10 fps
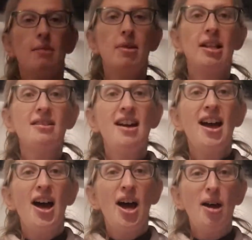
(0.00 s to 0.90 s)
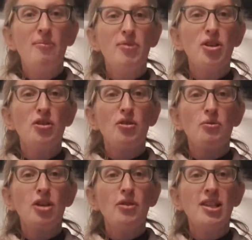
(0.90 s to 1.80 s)
the middle. Um, you know, you'll
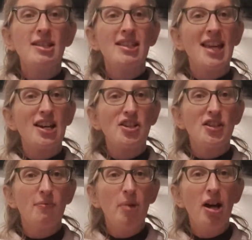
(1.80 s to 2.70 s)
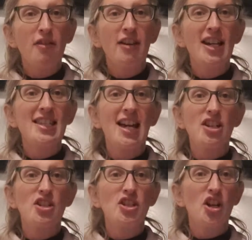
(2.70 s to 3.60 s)
notice sections of puckering,
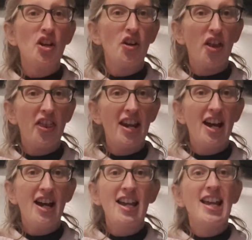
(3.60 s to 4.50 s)
sections that look thinner.